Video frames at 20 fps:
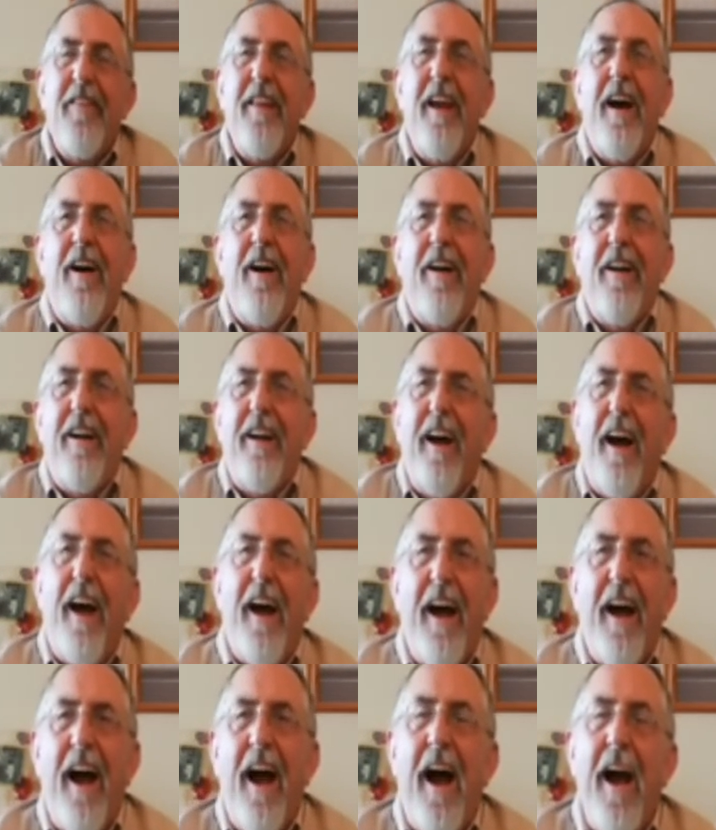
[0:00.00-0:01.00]
Now,
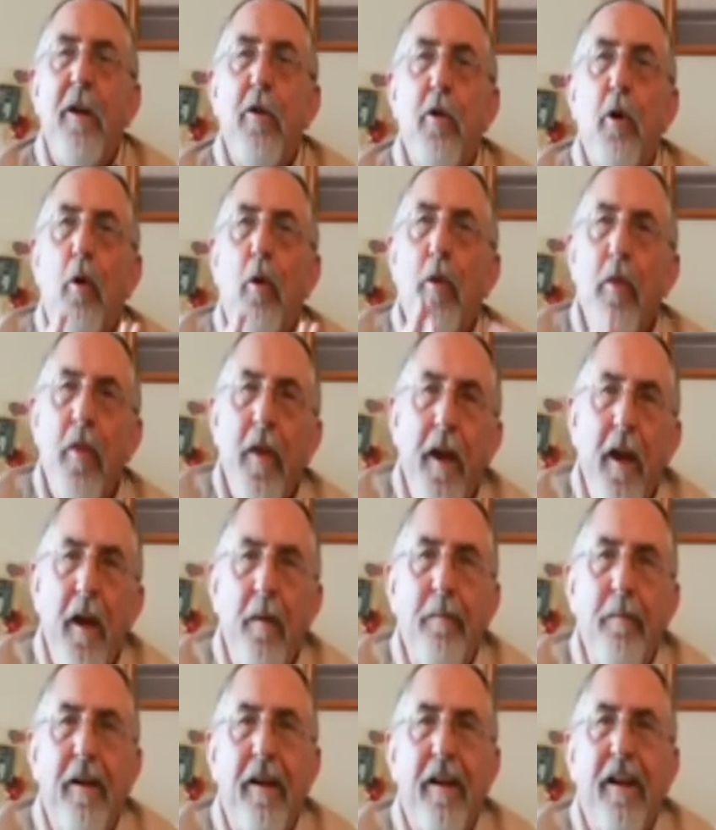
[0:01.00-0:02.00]
I told
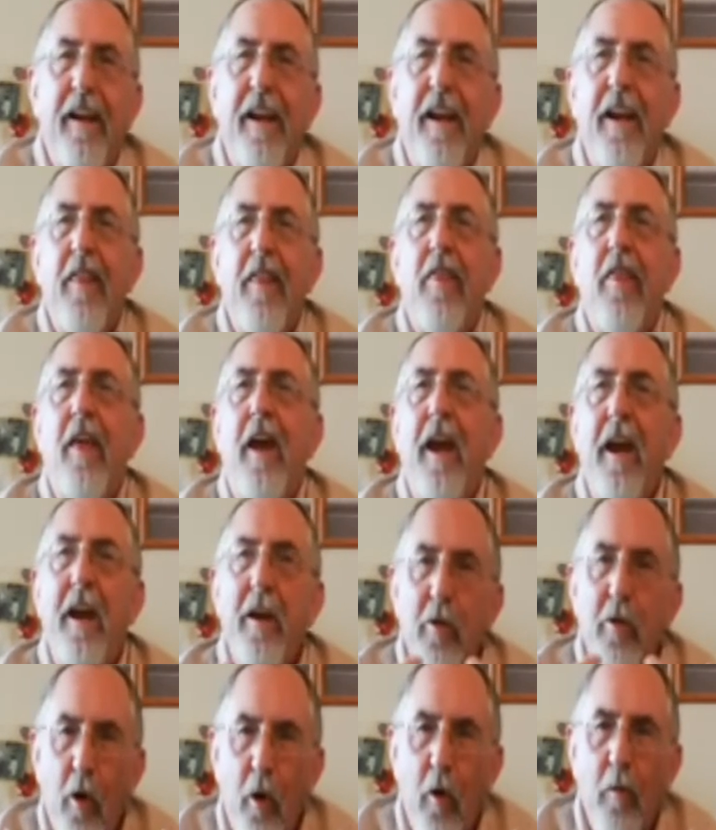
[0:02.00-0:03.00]
them, and
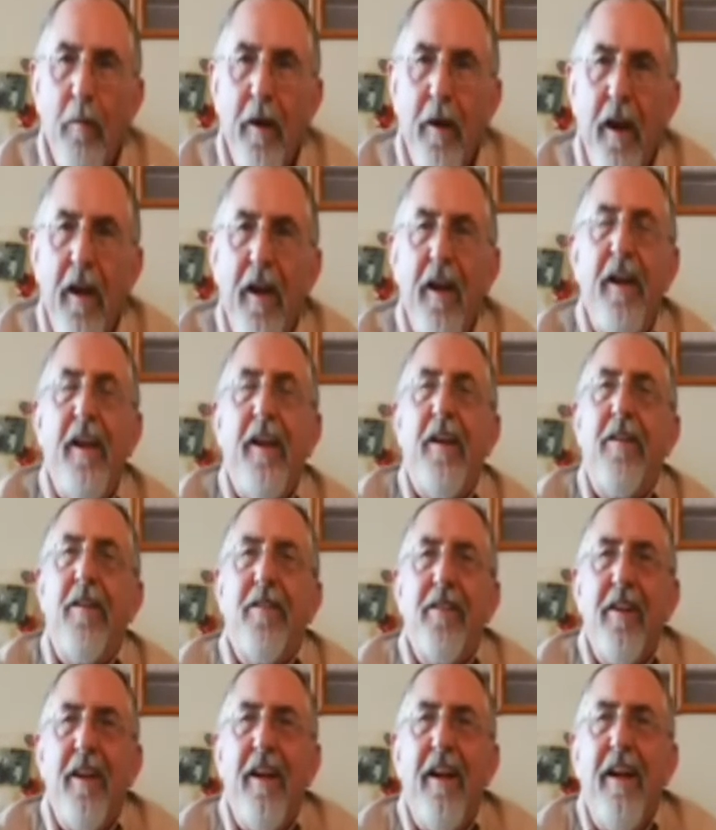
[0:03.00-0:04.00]
they told me
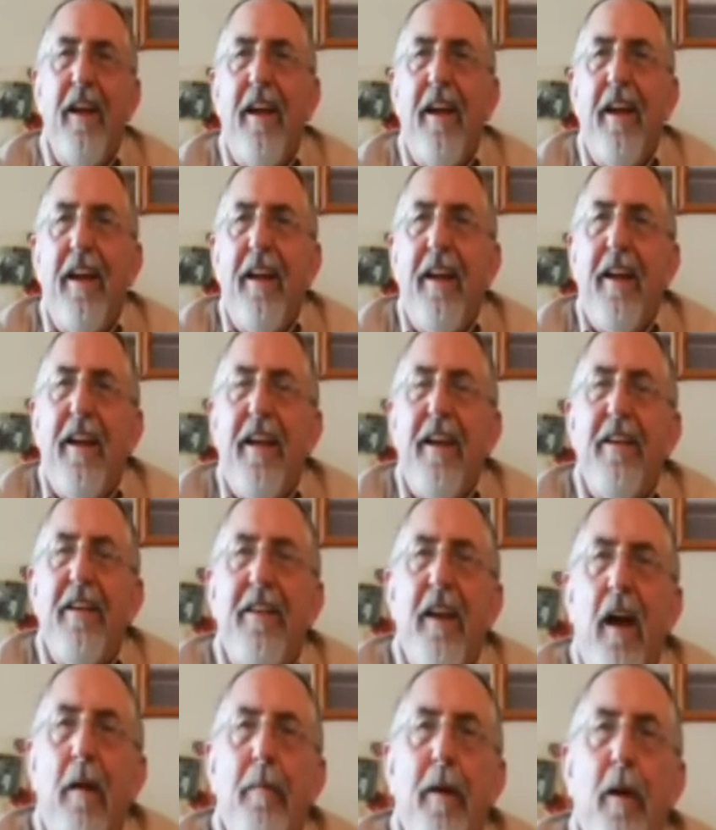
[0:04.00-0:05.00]
is
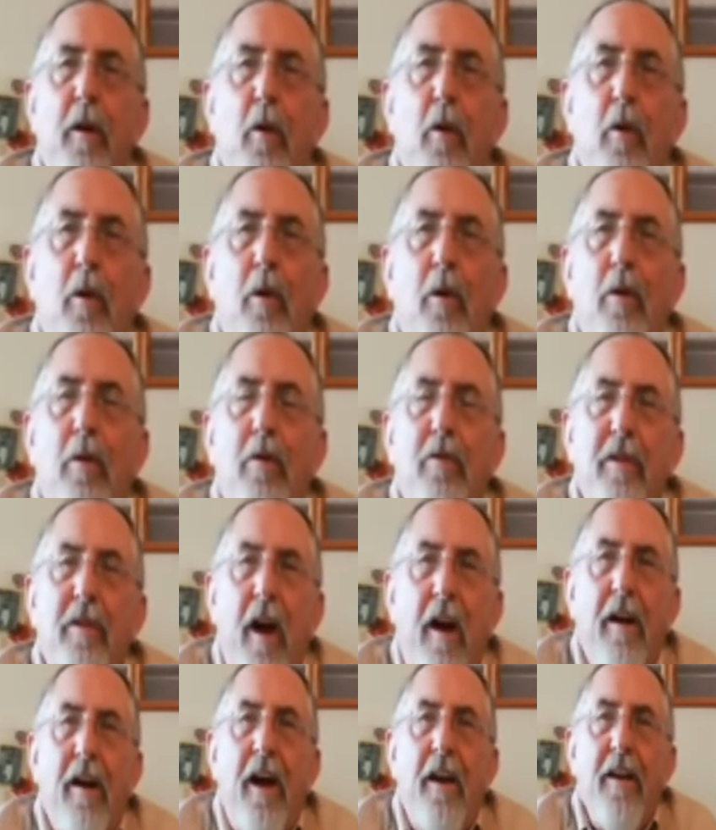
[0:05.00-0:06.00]
Sabiko
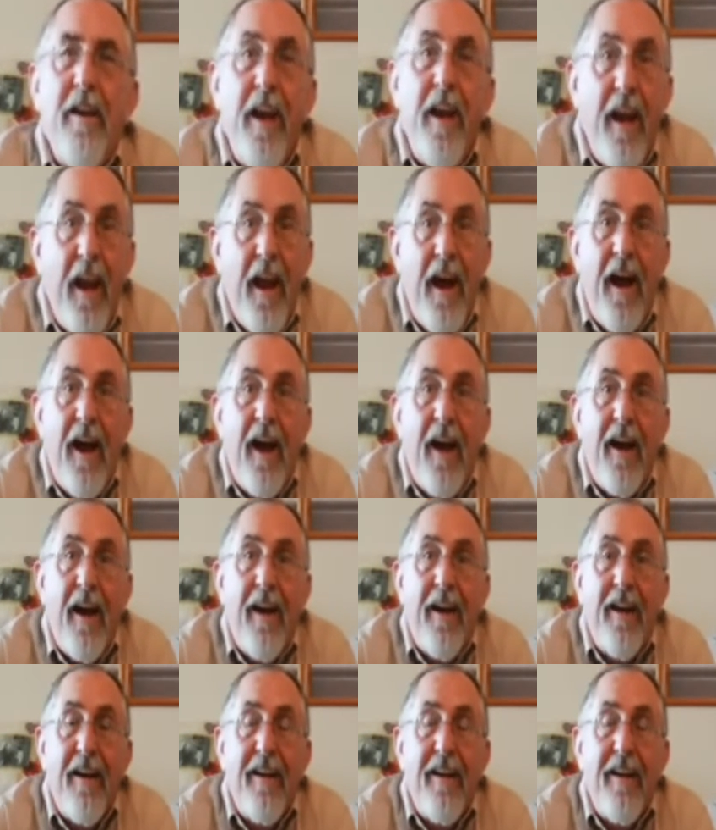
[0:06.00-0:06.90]
sa kanila.